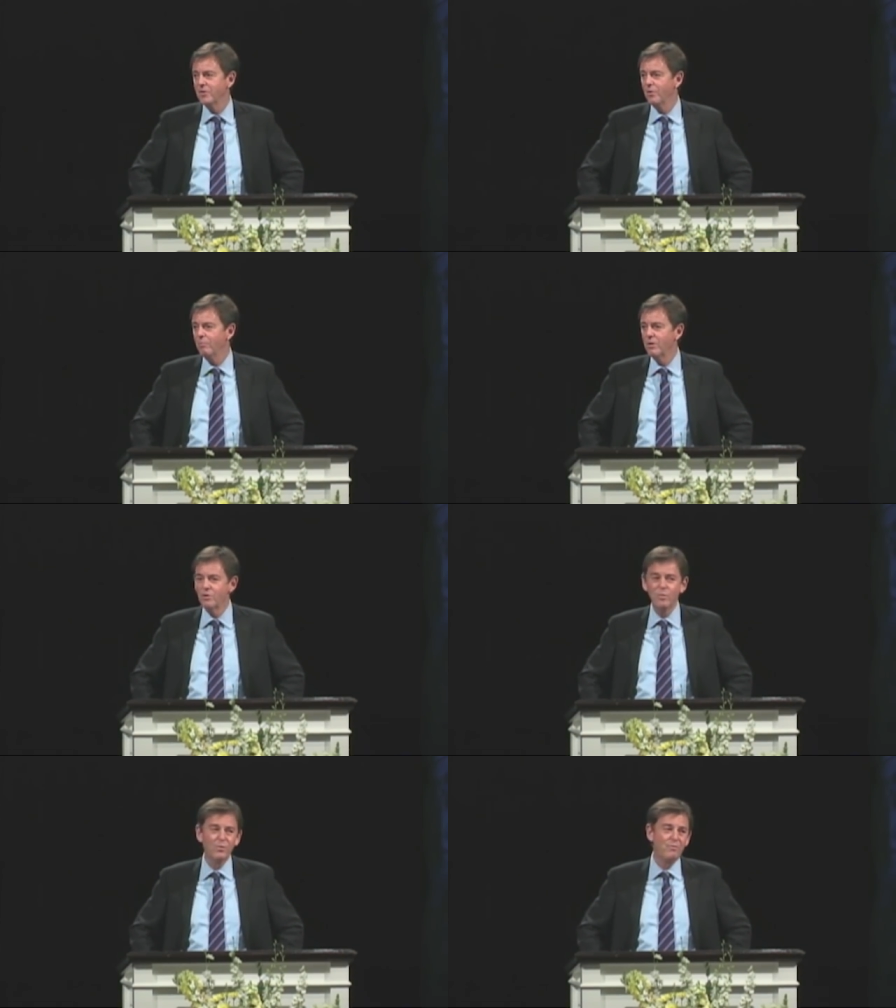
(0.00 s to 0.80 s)
You
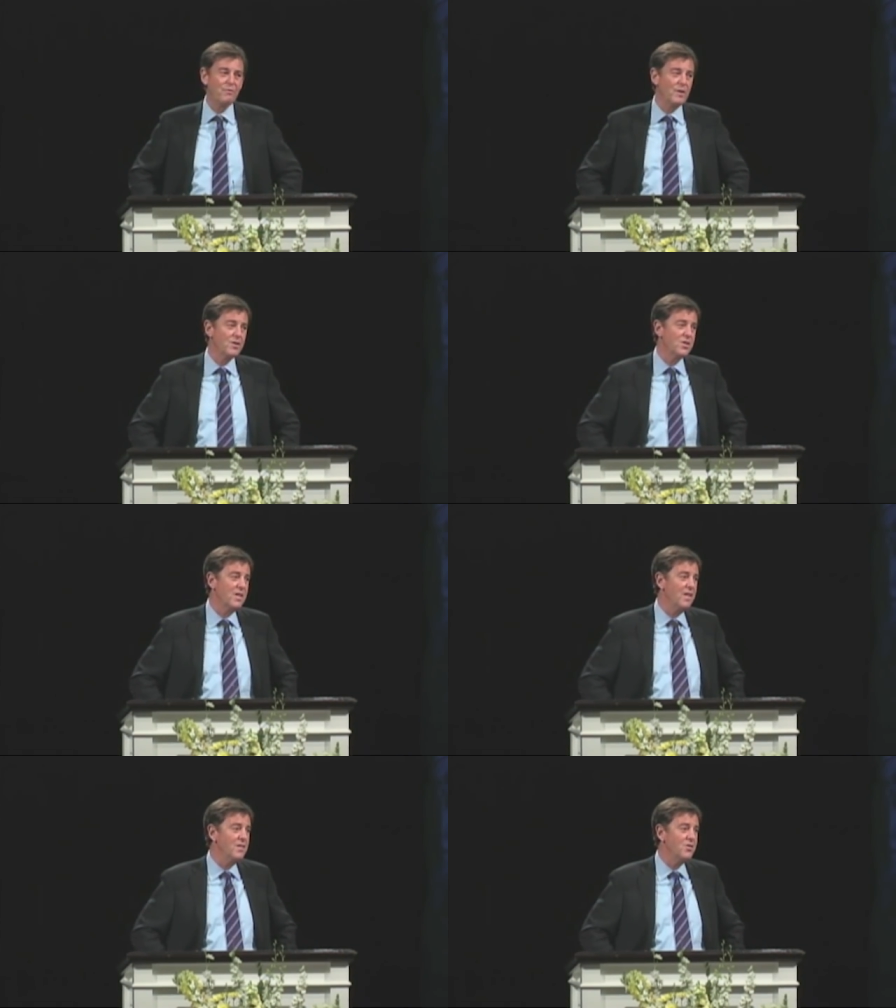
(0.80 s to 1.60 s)
miserable
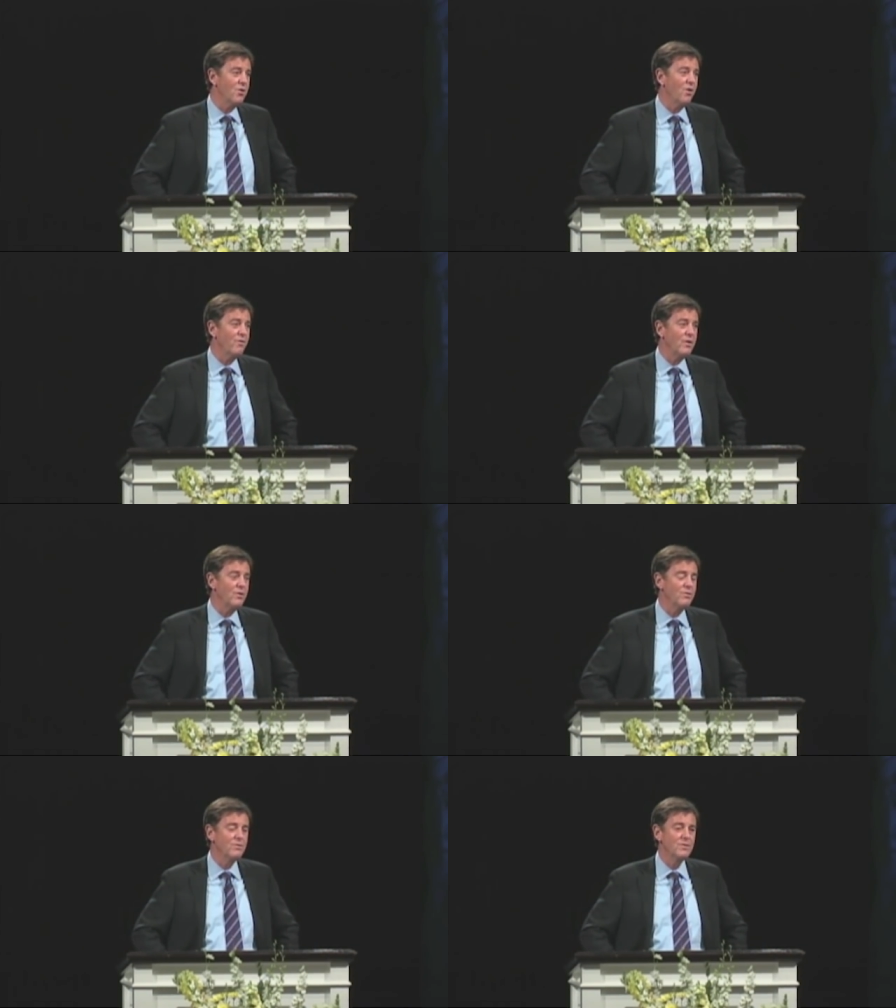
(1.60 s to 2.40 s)
Philistines, all of you.